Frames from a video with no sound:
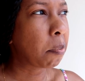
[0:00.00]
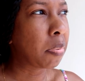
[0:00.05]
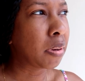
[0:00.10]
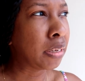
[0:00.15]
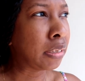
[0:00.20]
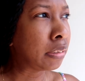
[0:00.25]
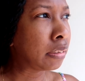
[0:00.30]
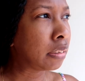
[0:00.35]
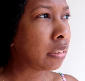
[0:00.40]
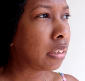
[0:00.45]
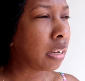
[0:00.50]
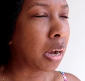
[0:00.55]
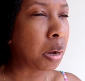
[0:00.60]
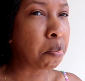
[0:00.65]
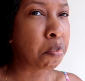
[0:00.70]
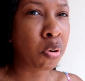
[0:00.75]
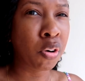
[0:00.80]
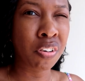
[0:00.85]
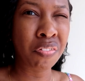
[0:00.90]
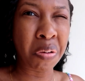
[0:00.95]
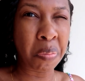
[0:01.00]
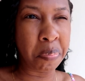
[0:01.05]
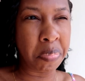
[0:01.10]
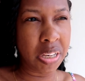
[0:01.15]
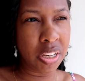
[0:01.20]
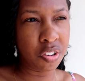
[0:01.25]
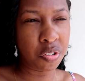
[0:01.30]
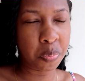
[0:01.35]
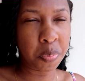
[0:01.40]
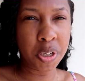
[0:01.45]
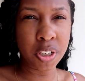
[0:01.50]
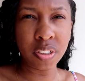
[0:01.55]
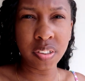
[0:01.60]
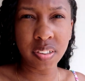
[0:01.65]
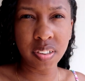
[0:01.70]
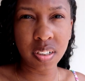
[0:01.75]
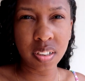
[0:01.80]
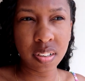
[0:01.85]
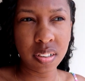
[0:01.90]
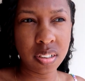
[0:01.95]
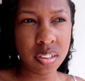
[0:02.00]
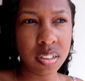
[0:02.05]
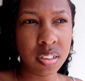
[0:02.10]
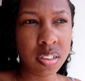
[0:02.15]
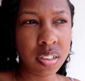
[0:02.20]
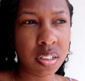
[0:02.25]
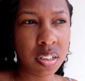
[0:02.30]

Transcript: But I'm more of a beach person